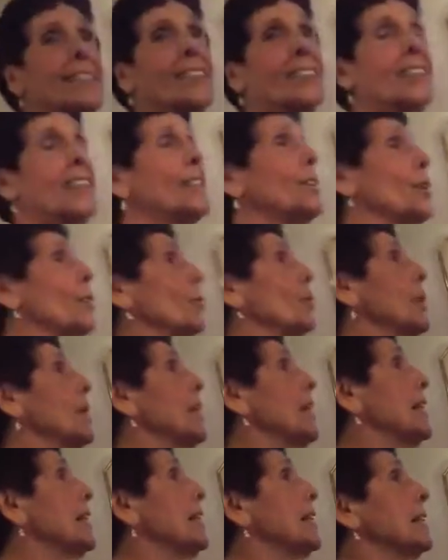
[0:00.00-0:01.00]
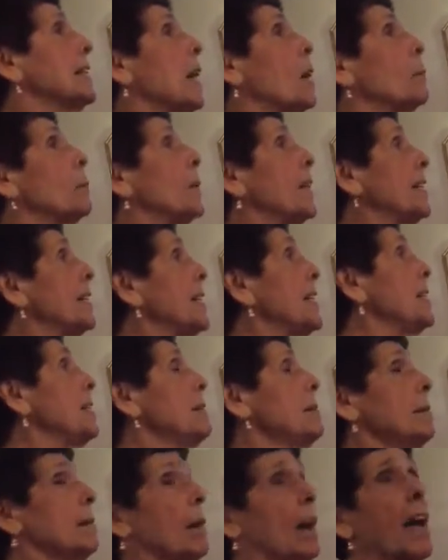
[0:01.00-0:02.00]
Aceto. Now
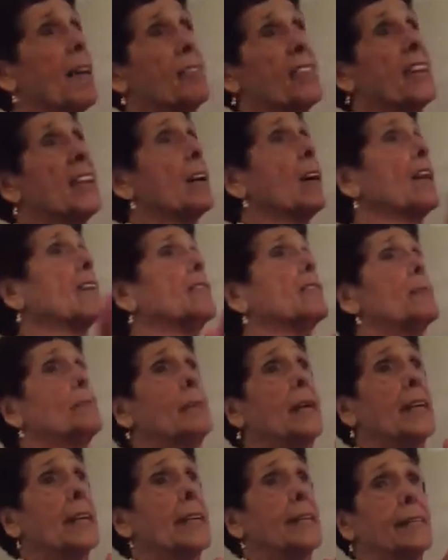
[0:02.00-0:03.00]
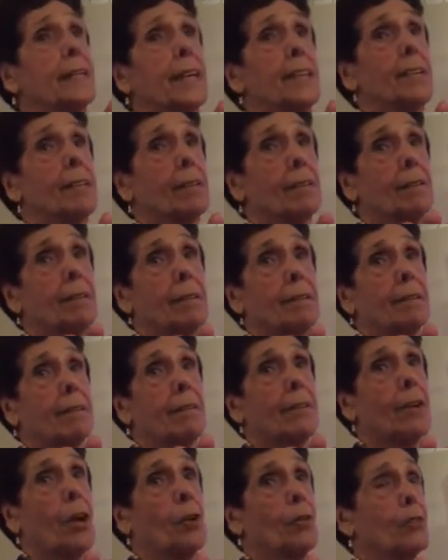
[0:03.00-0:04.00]
I think everybody in here
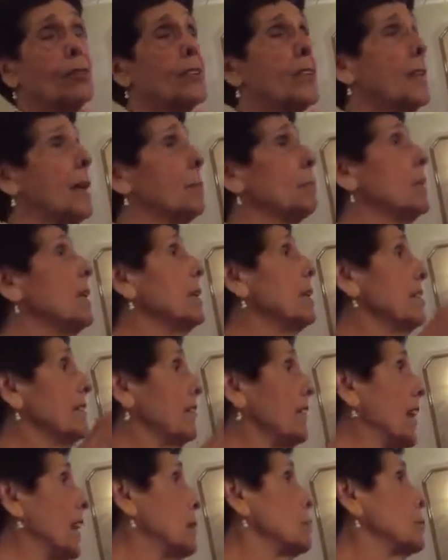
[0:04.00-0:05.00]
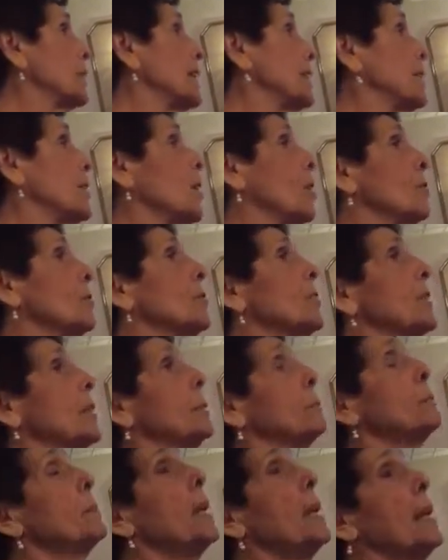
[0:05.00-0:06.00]
knows them. Family knows
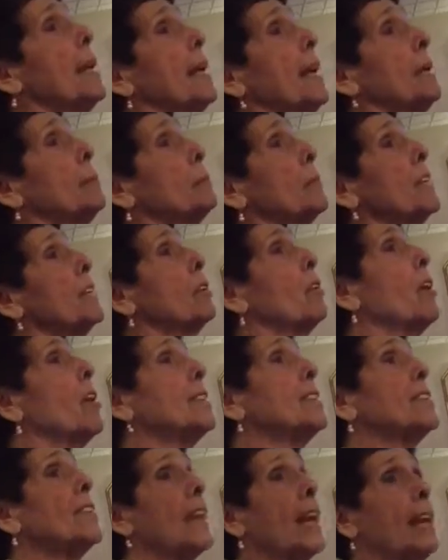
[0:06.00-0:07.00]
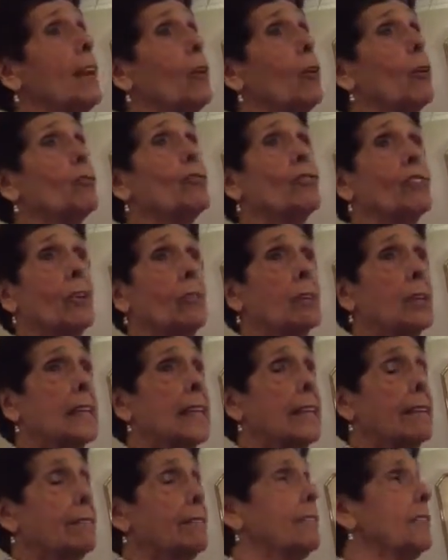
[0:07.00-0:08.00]
them. And because they also
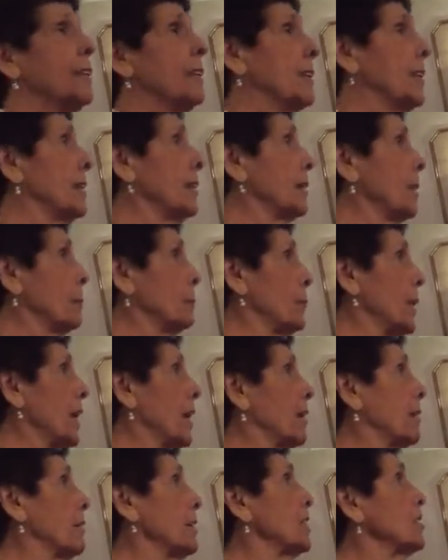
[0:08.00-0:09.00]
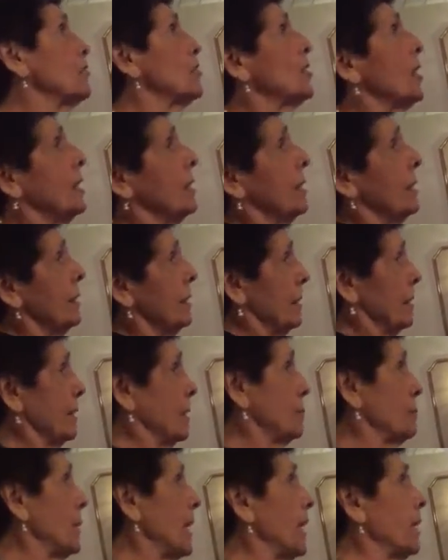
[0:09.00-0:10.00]
live in the parish
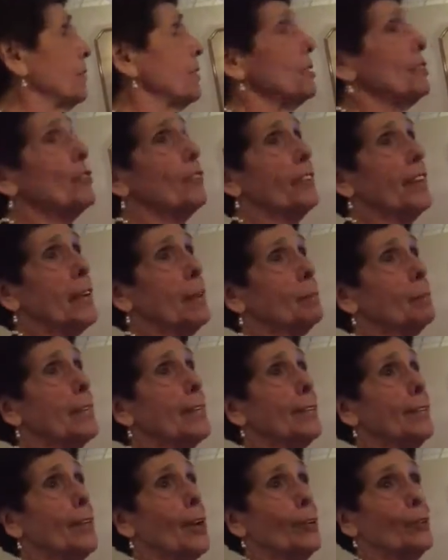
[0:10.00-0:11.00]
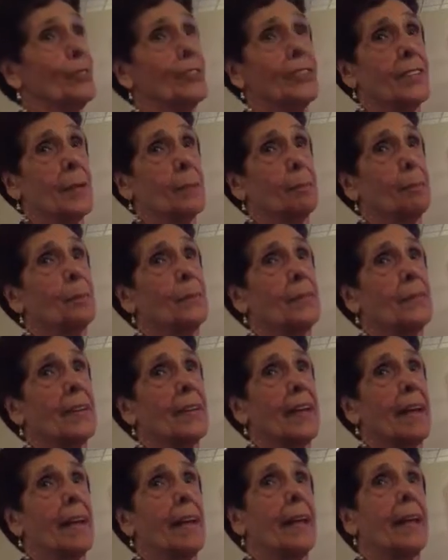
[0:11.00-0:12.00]
family knows them.
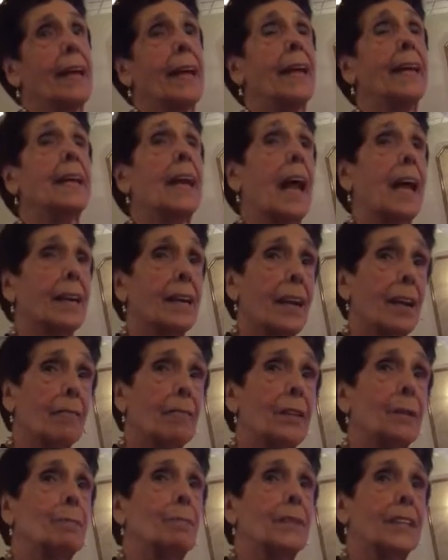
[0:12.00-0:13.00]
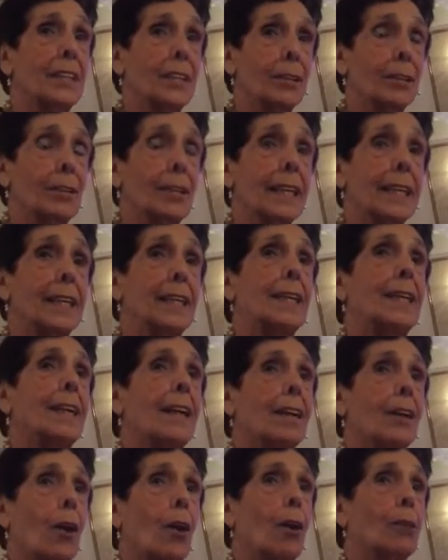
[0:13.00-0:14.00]
And I love them dearly,
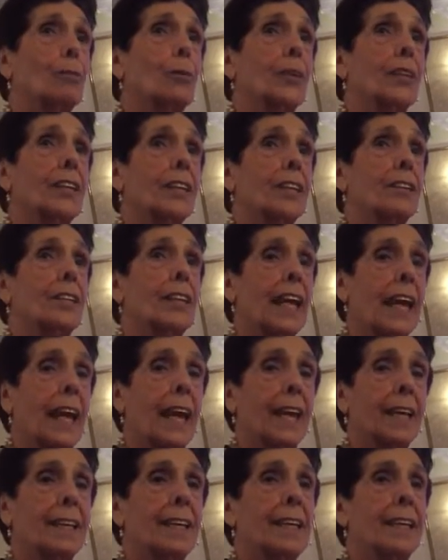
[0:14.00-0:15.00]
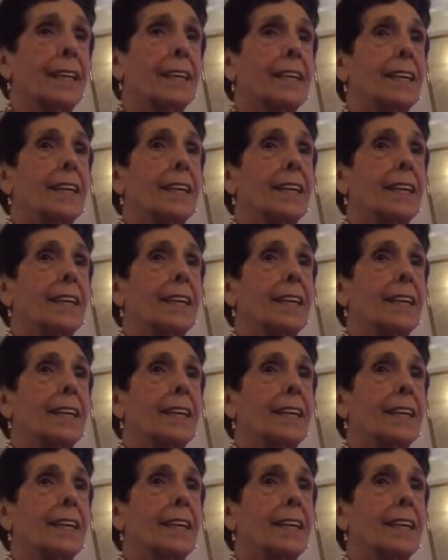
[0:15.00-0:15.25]
along with their dad.